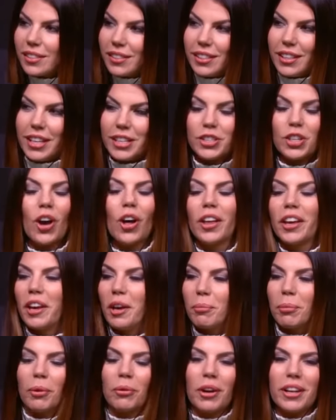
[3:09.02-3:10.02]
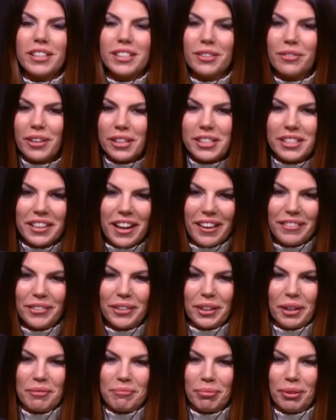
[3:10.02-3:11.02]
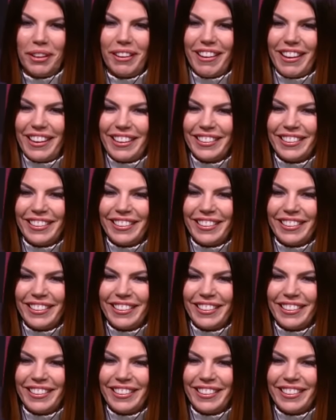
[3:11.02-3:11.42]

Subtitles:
It's all him. The rest of us never complain.